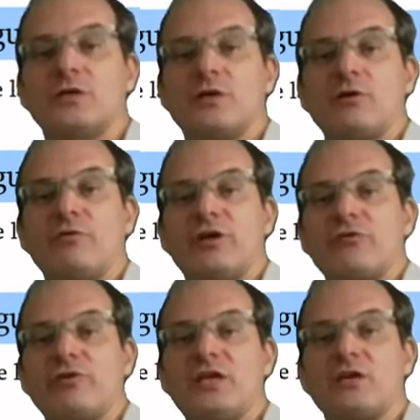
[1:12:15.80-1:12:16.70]
We
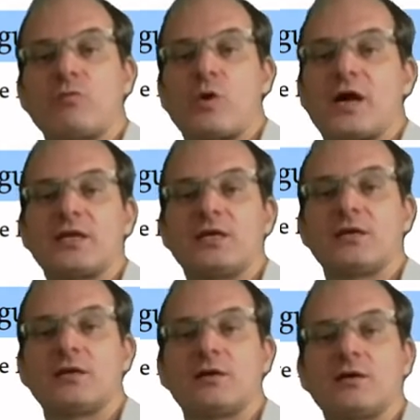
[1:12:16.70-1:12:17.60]
read a 1.
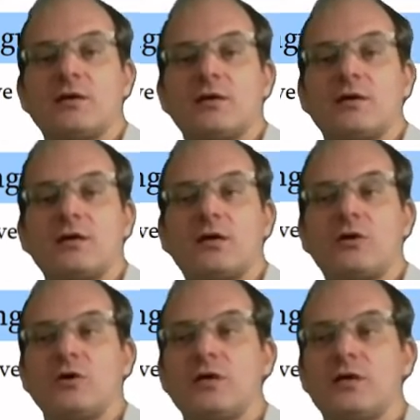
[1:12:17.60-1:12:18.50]

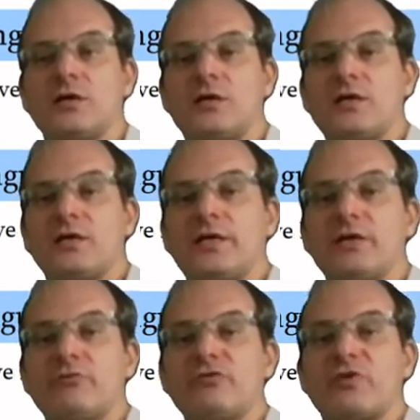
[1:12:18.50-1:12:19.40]
Oh, here
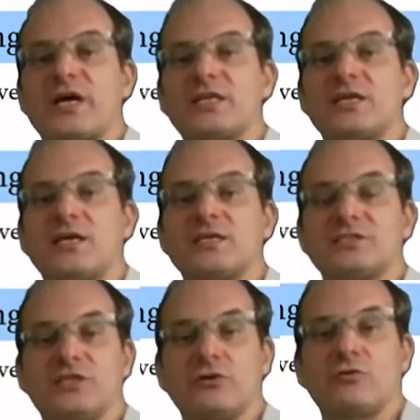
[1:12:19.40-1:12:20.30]
we write a
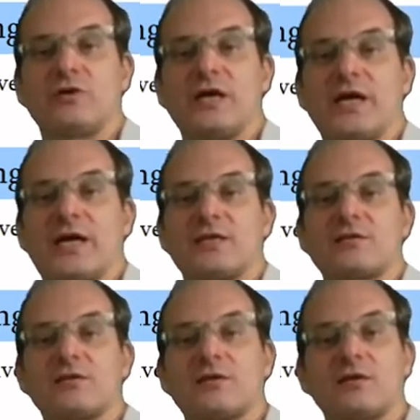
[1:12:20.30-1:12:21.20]
0 and
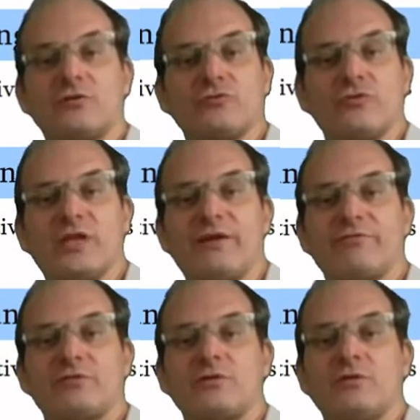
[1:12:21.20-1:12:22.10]
go to the
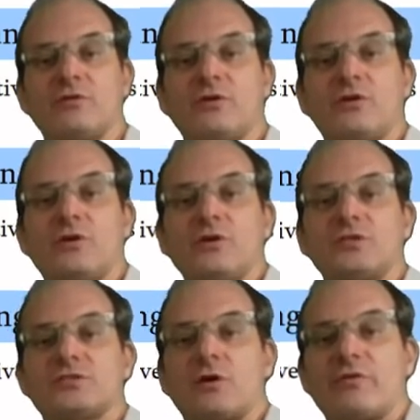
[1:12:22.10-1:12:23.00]
left.
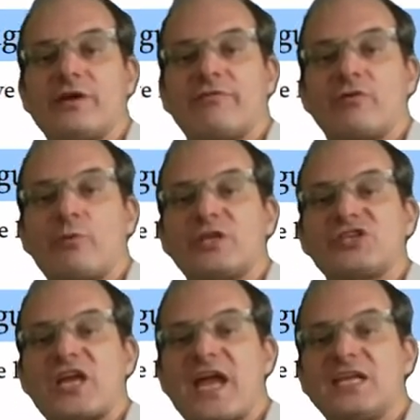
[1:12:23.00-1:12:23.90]
So therefore we
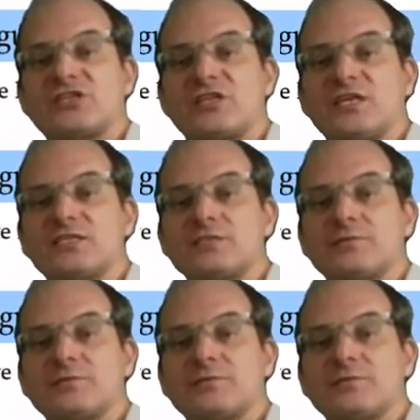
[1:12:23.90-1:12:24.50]
change this.